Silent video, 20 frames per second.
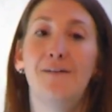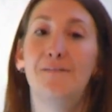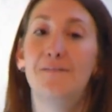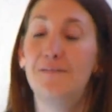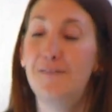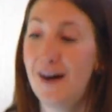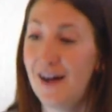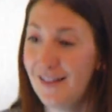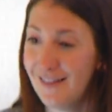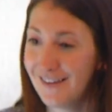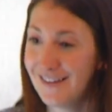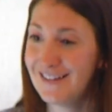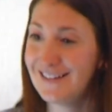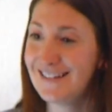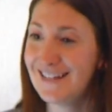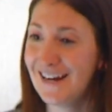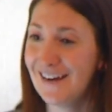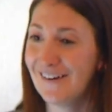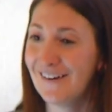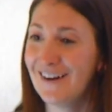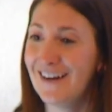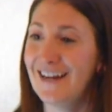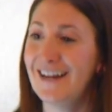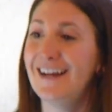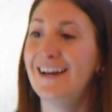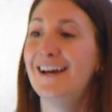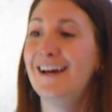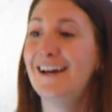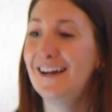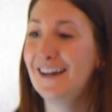
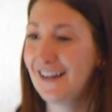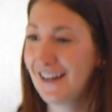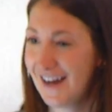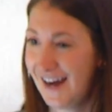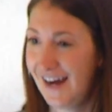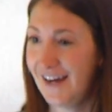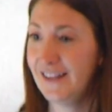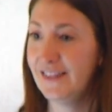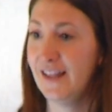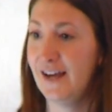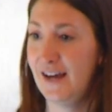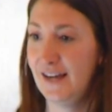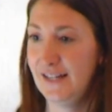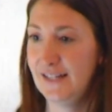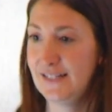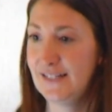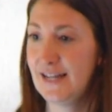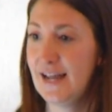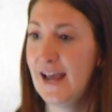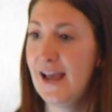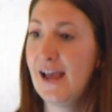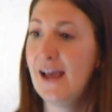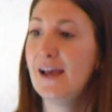voluntary guidelines?